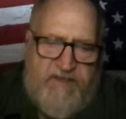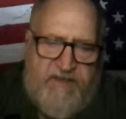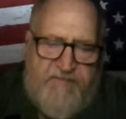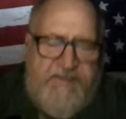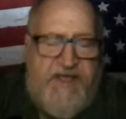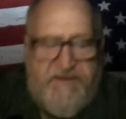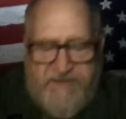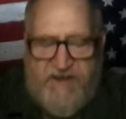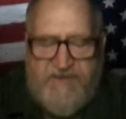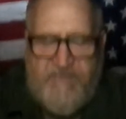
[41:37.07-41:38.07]
But
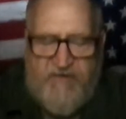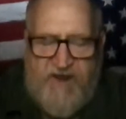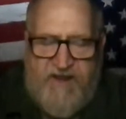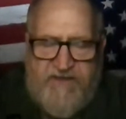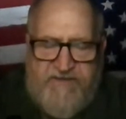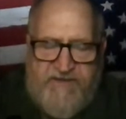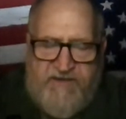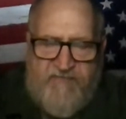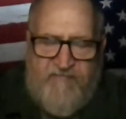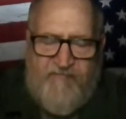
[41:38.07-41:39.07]
that's what I've
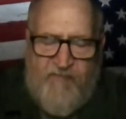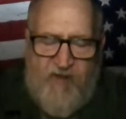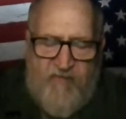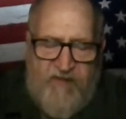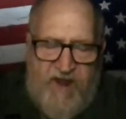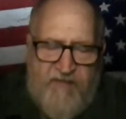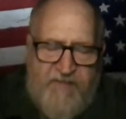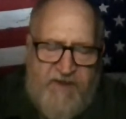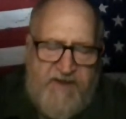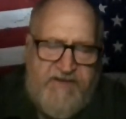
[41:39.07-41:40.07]
seen from what I've
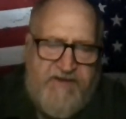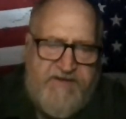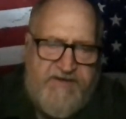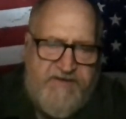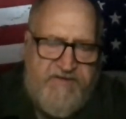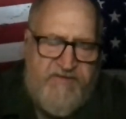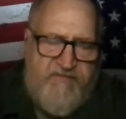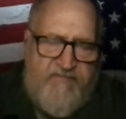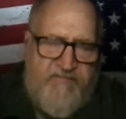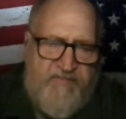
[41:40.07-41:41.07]
paid attention to
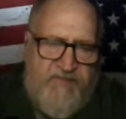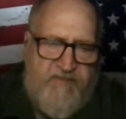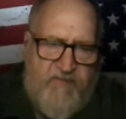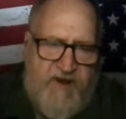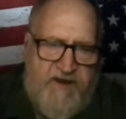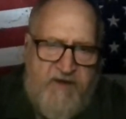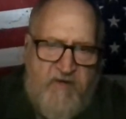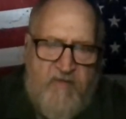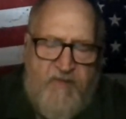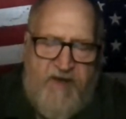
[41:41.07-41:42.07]
and what I
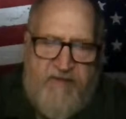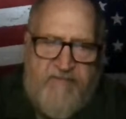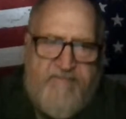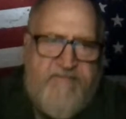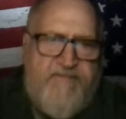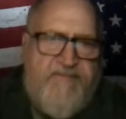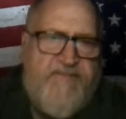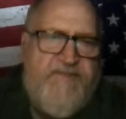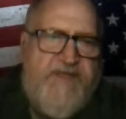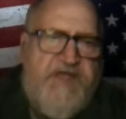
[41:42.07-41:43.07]
know about
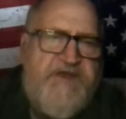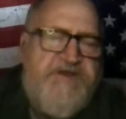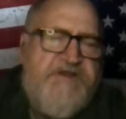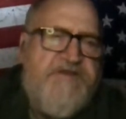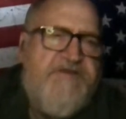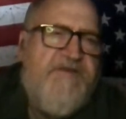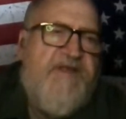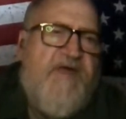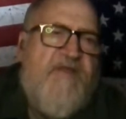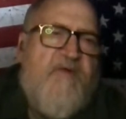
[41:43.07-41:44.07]
engines and
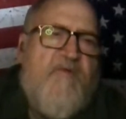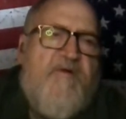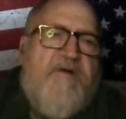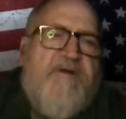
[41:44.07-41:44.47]
how they work.